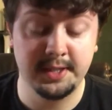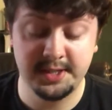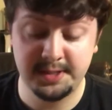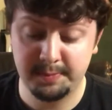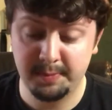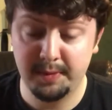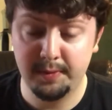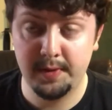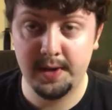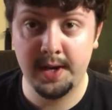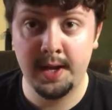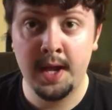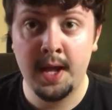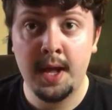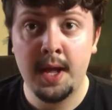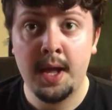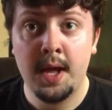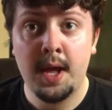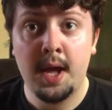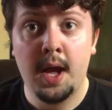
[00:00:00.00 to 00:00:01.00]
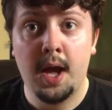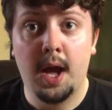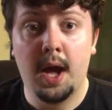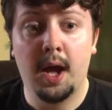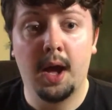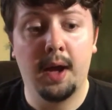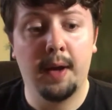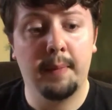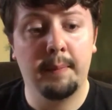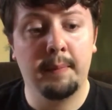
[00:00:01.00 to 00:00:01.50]
this
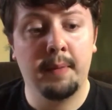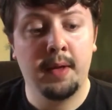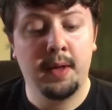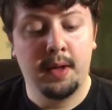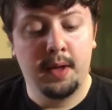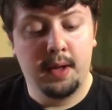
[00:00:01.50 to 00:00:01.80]
movie.